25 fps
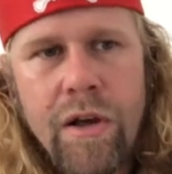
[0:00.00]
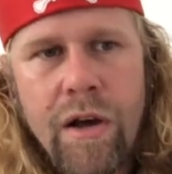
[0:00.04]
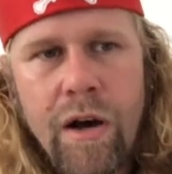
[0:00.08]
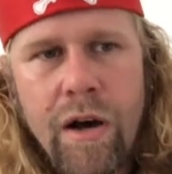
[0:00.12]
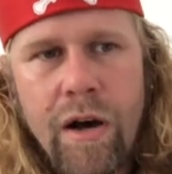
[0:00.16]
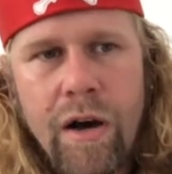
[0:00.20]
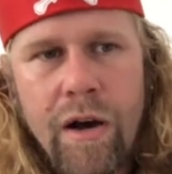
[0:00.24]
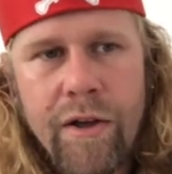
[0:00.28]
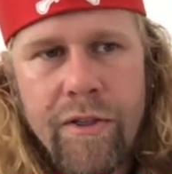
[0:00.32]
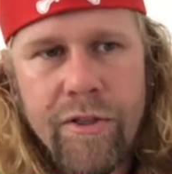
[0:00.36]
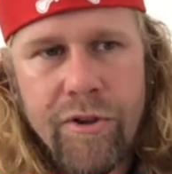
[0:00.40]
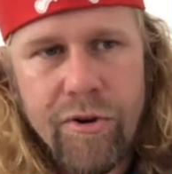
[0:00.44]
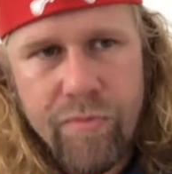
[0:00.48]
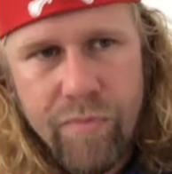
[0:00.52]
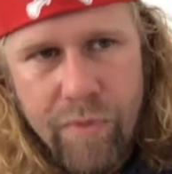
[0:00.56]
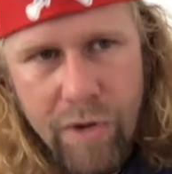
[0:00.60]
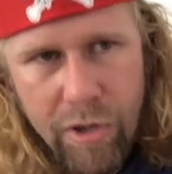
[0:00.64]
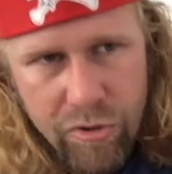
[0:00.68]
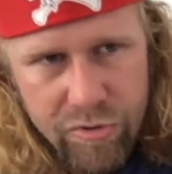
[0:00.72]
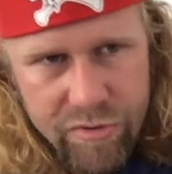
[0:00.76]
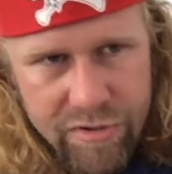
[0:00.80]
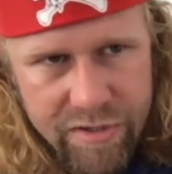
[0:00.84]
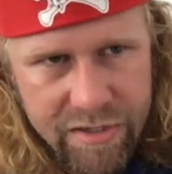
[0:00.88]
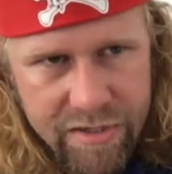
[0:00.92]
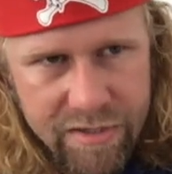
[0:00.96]
the
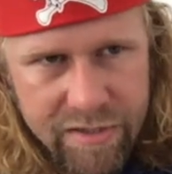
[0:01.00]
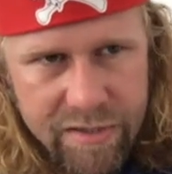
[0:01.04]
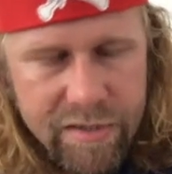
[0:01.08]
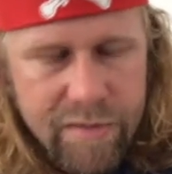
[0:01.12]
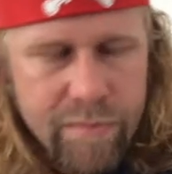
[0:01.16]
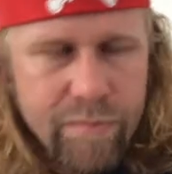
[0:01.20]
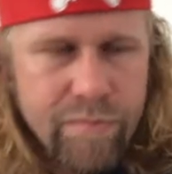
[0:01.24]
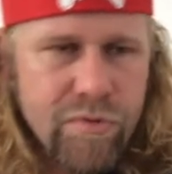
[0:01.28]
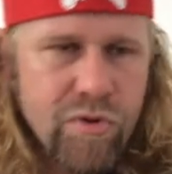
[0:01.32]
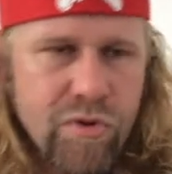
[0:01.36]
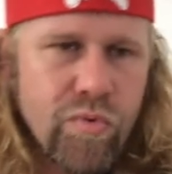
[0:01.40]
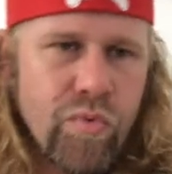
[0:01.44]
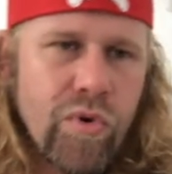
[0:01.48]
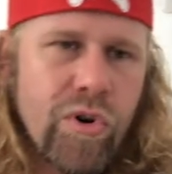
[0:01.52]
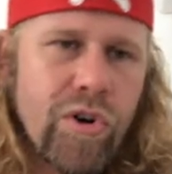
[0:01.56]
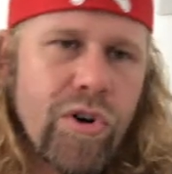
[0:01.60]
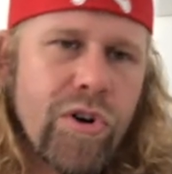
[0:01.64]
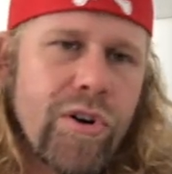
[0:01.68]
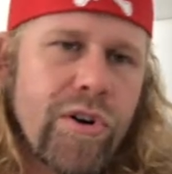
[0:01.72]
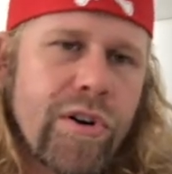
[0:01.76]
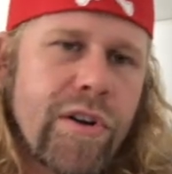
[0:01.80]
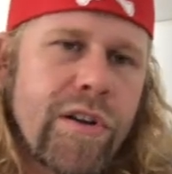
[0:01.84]
road systems work.